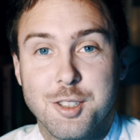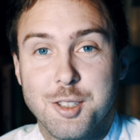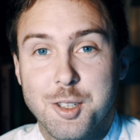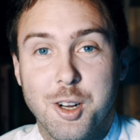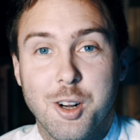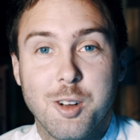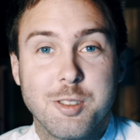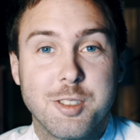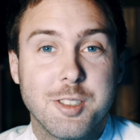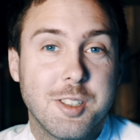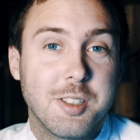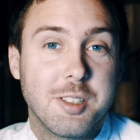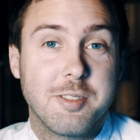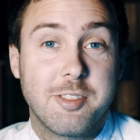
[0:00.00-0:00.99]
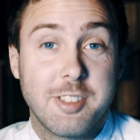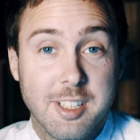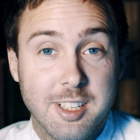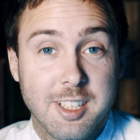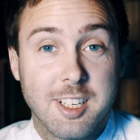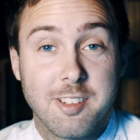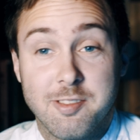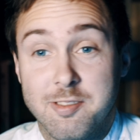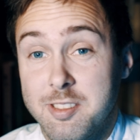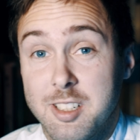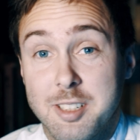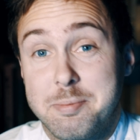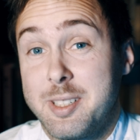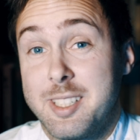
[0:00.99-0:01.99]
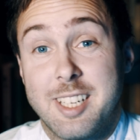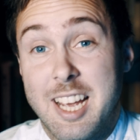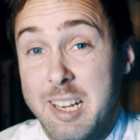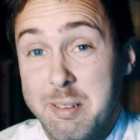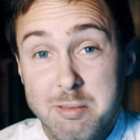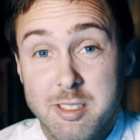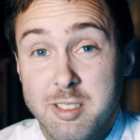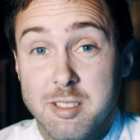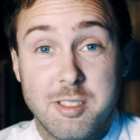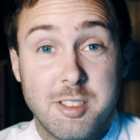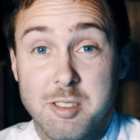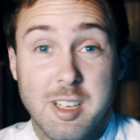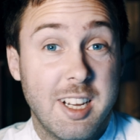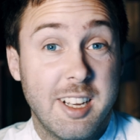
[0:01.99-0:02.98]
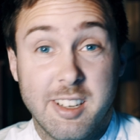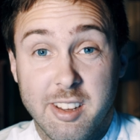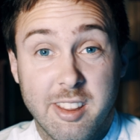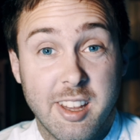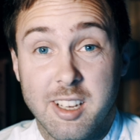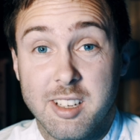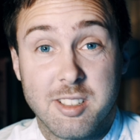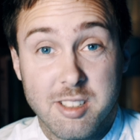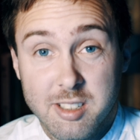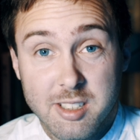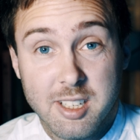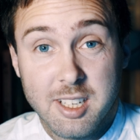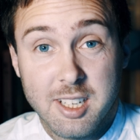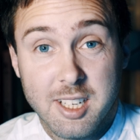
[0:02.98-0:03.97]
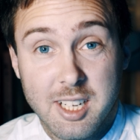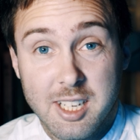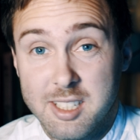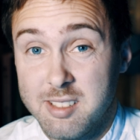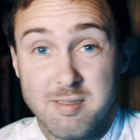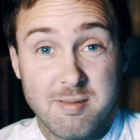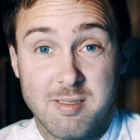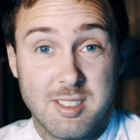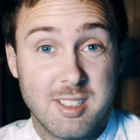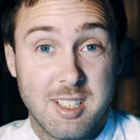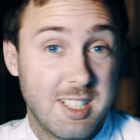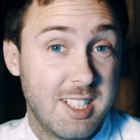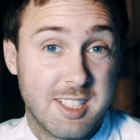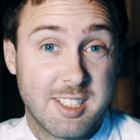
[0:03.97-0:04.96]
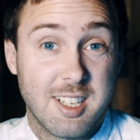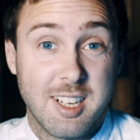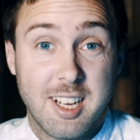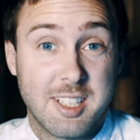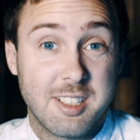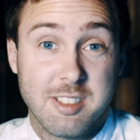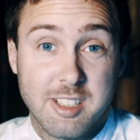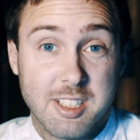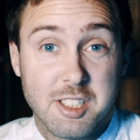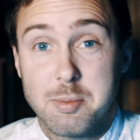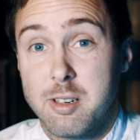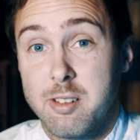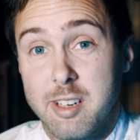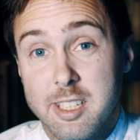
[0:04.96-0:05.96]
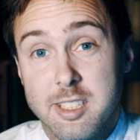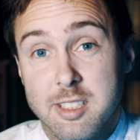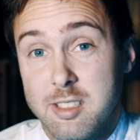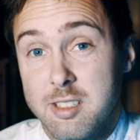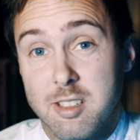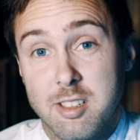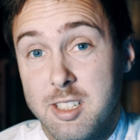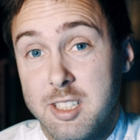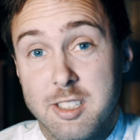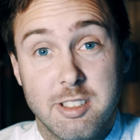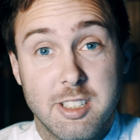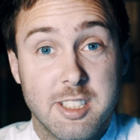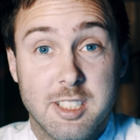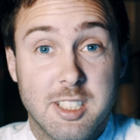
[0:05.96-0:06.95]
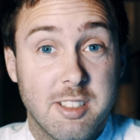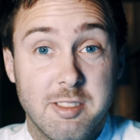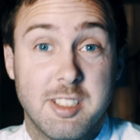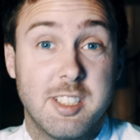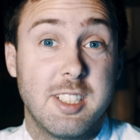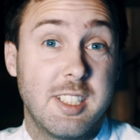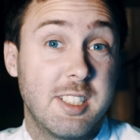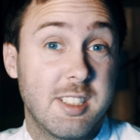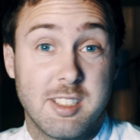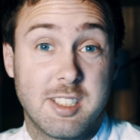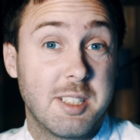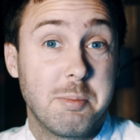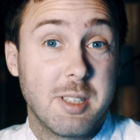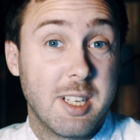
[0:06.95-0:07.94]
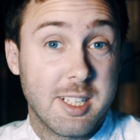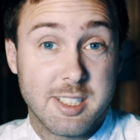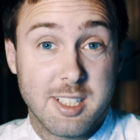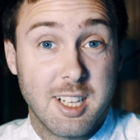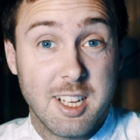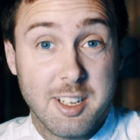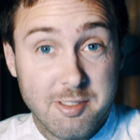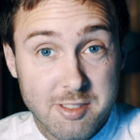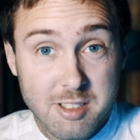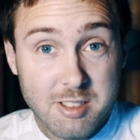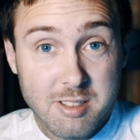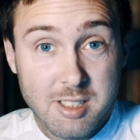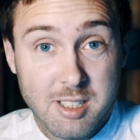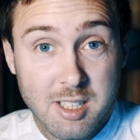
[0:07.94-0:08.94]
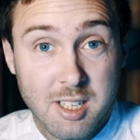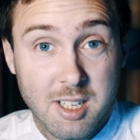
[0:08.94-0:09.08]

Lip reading: Do you also know the feeling of not being able to do anything good, and it's like your inspiration or creativity simply has left you